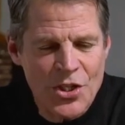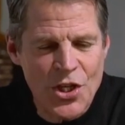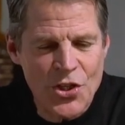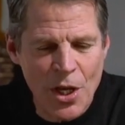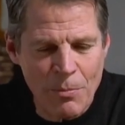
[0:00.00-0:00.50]

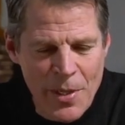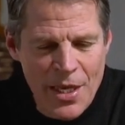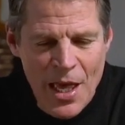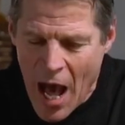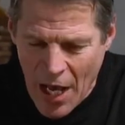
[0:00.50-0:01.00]
She shall
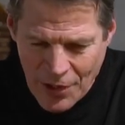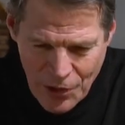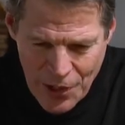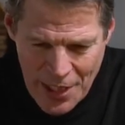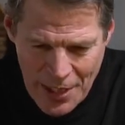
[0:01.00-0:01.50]
be
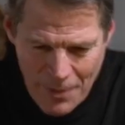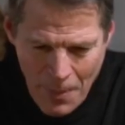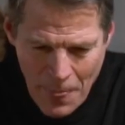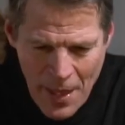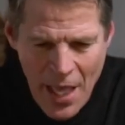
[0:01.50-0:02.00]
unclean.
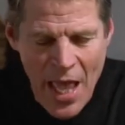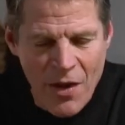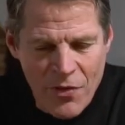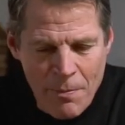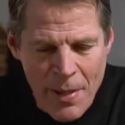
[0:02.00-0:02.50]

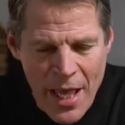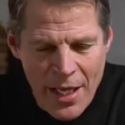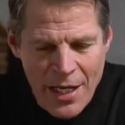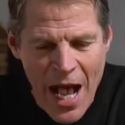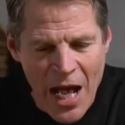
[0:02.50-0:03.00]
Every bed